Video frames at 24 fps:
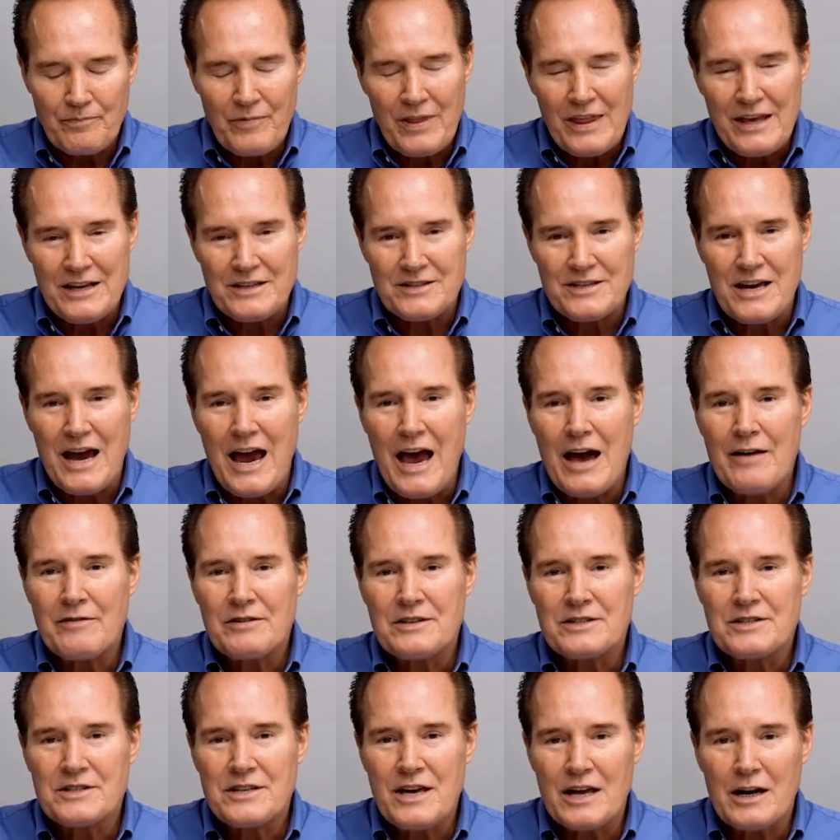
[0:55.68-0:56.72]
is I have it
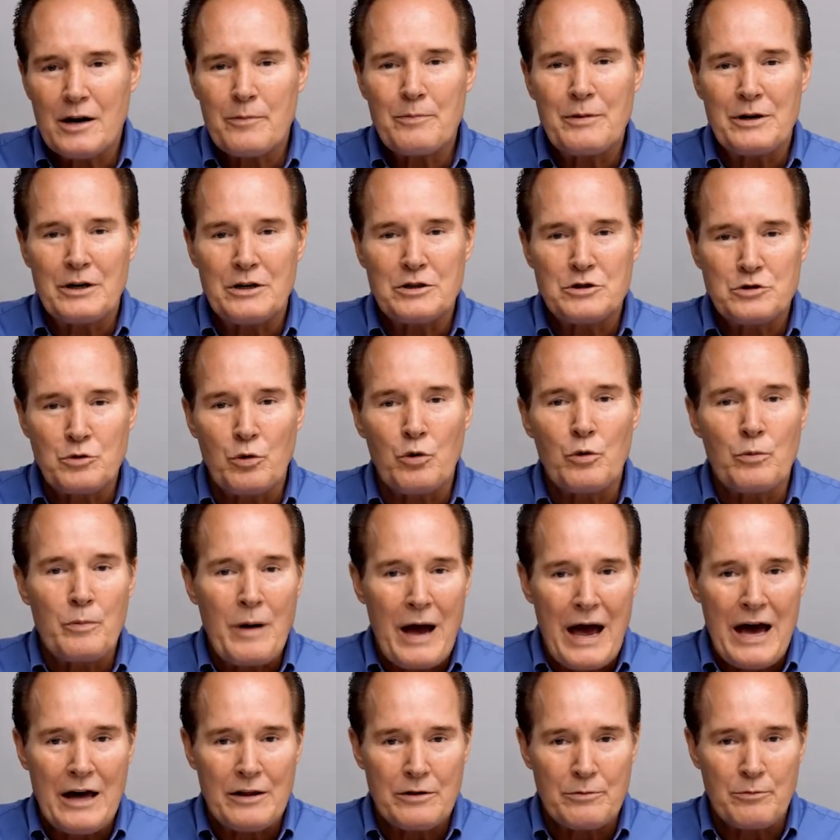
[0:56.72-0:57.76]
set up in a dual
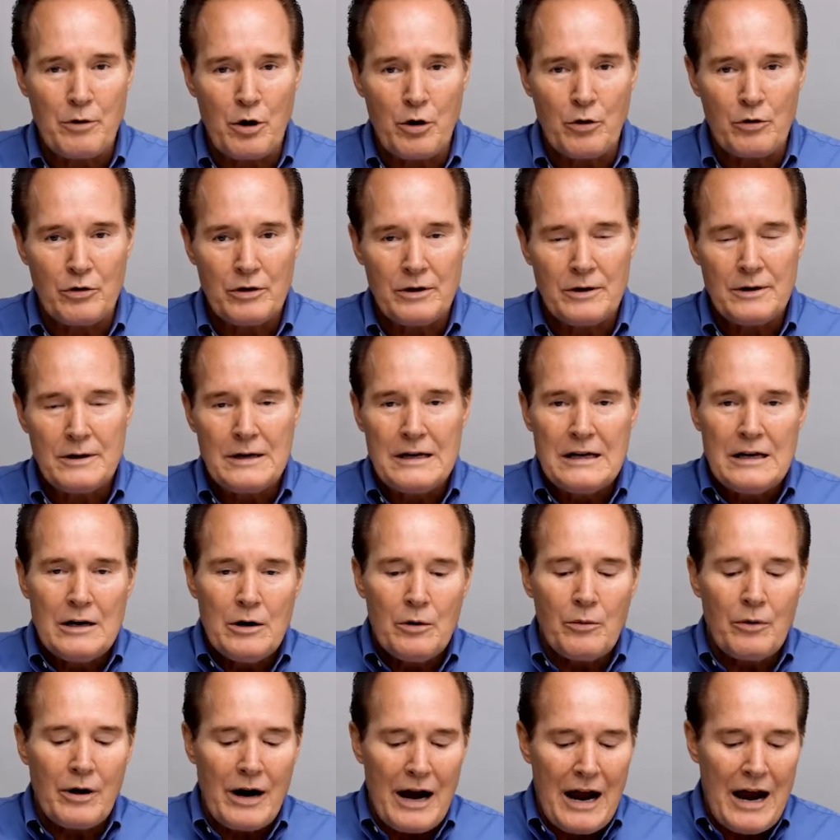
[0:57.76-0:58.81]
path mode,
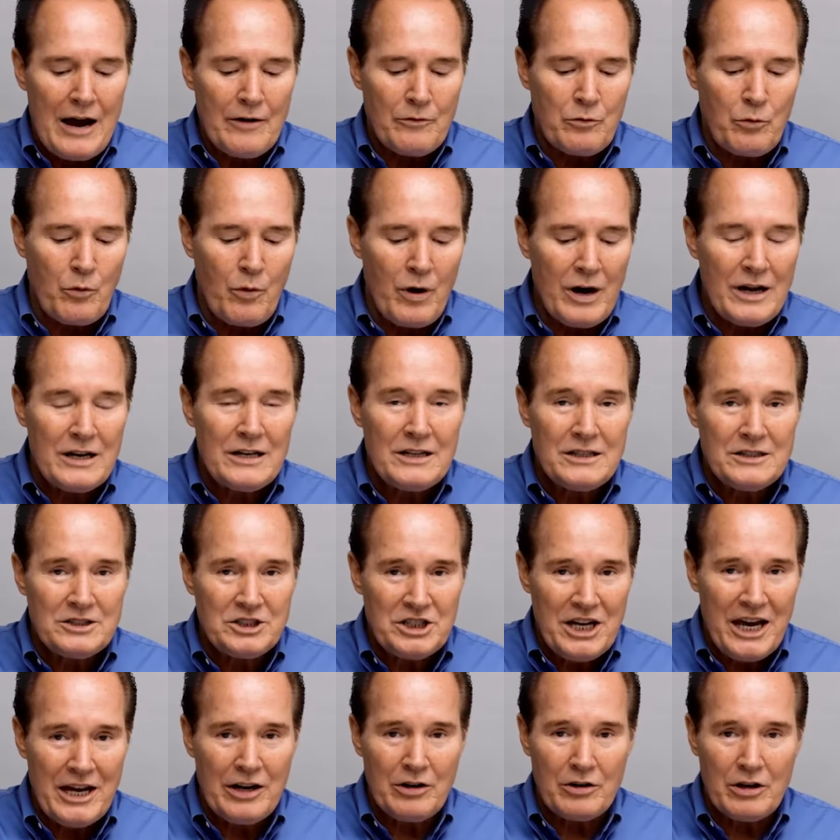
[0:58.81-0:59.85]
where I have one
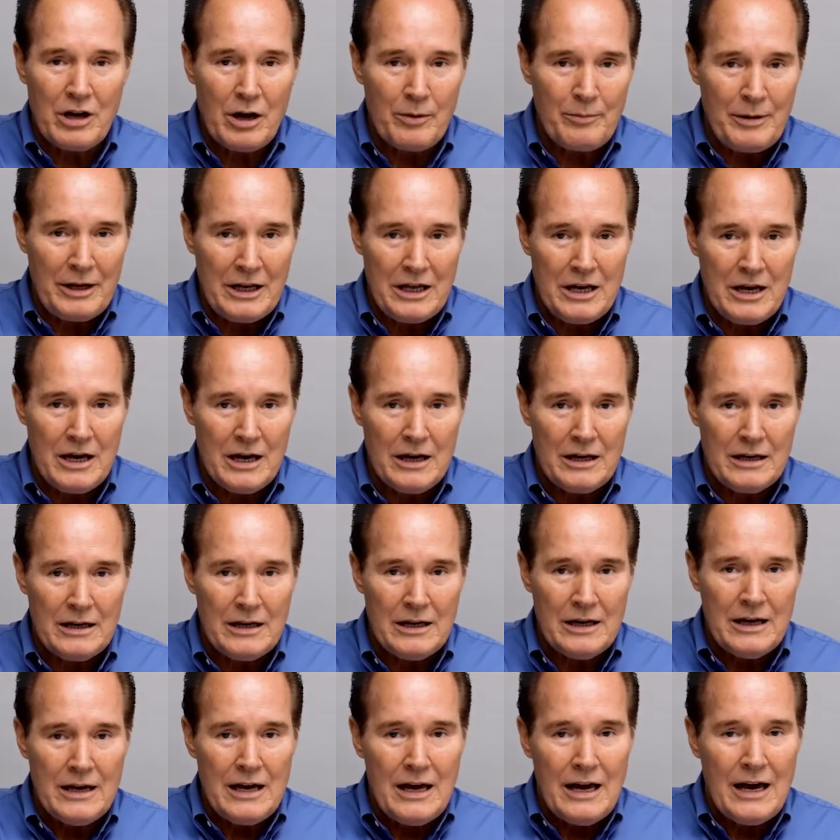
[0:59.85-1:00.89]
channel coming in
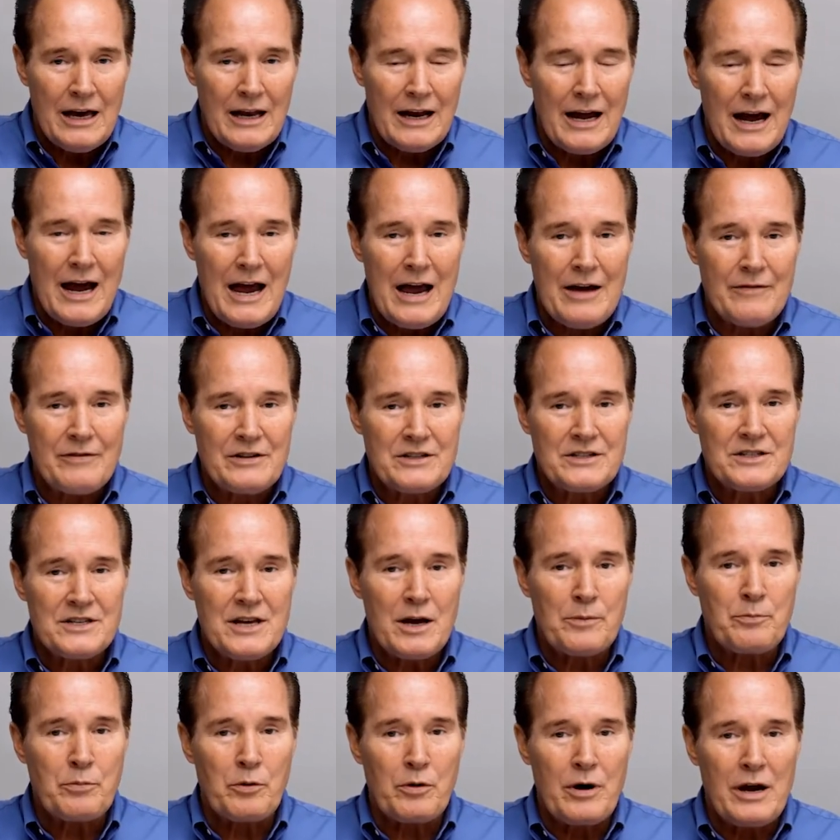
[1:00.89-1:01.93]
and I have it
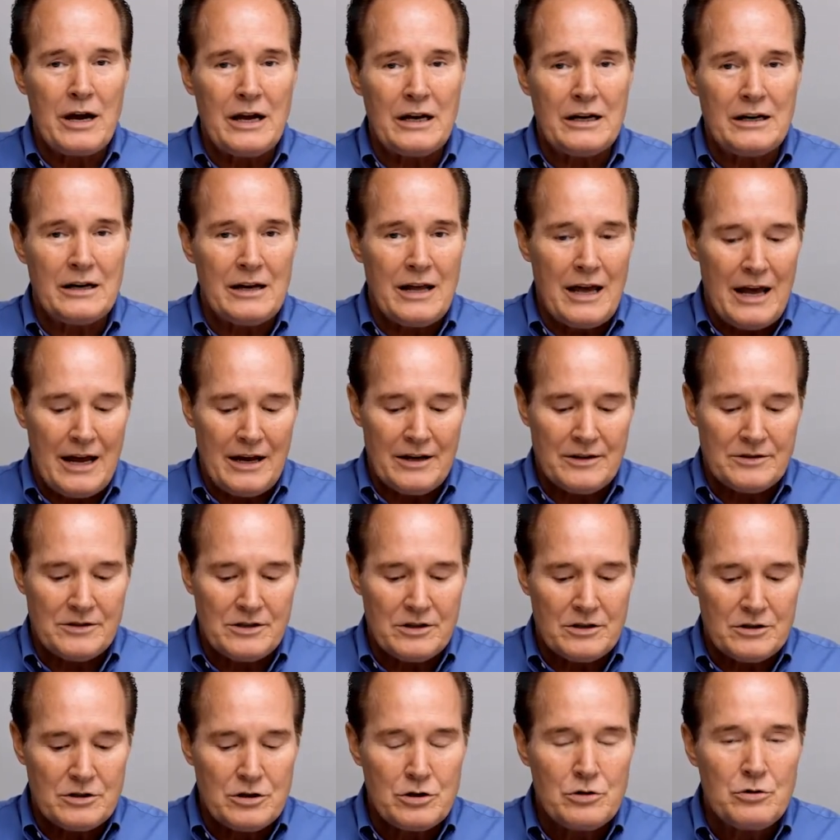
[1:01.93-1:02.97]
separated as
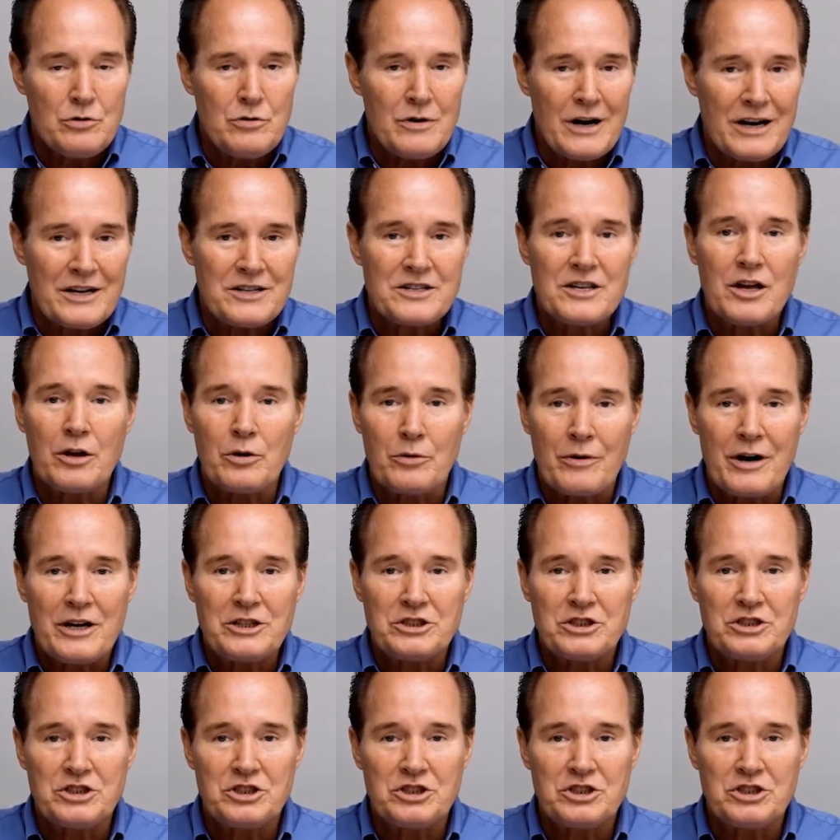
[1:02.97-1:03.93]
two acceleration